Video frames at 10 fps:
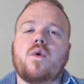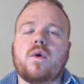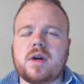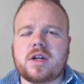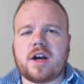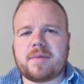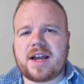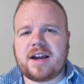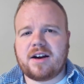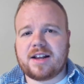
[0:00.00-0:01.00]
What we're going to talk about
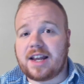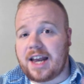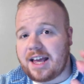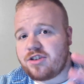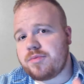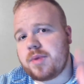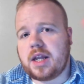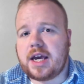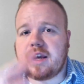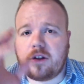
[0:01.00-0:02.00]
here is an
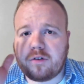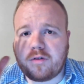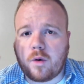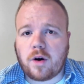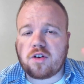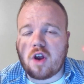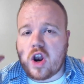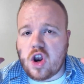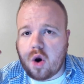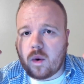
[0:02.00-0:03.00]
intermolecular force
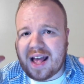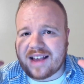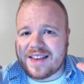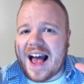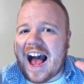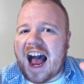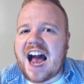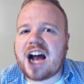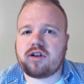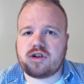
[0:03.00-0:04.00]
known as
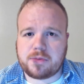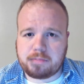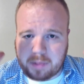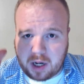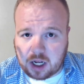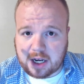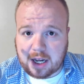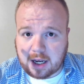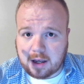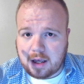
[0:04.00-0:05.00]
hydrogen
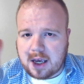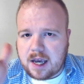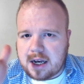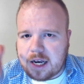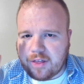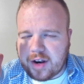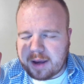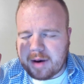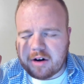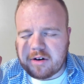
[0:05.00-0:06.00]
bonding. Now, the
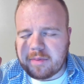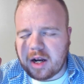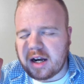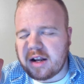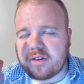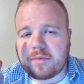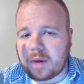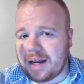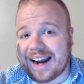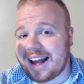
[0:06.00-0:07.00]
name hydrogen bonding doesn't
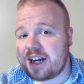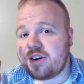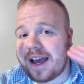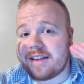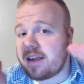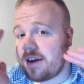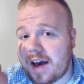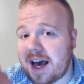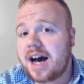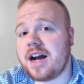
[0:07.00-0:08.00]
mean it actually has to have
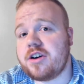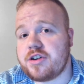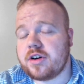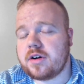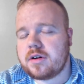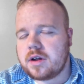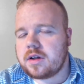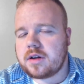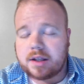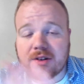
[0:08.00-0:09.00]
hydrogen,
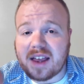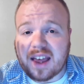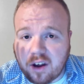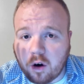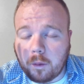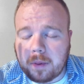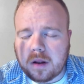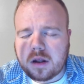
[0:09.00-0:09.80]
it tends to help,